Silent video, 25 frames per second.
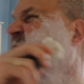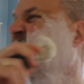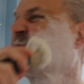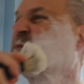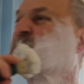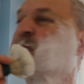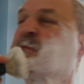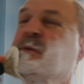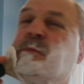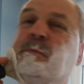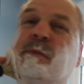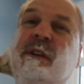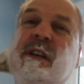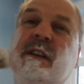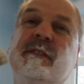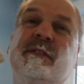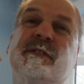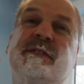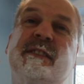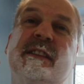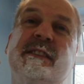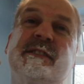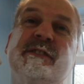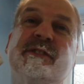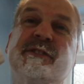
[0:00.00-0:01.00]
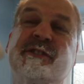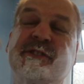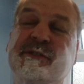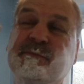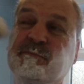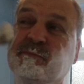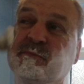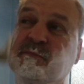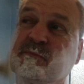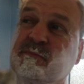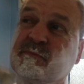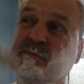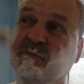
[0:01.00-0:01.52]
would be me if I didn't
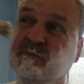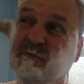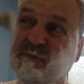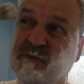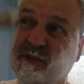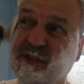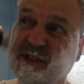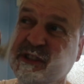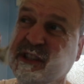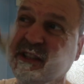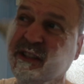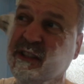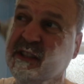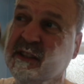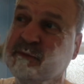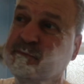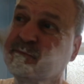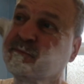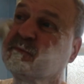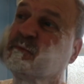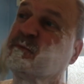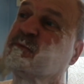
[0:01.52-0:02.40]
stick a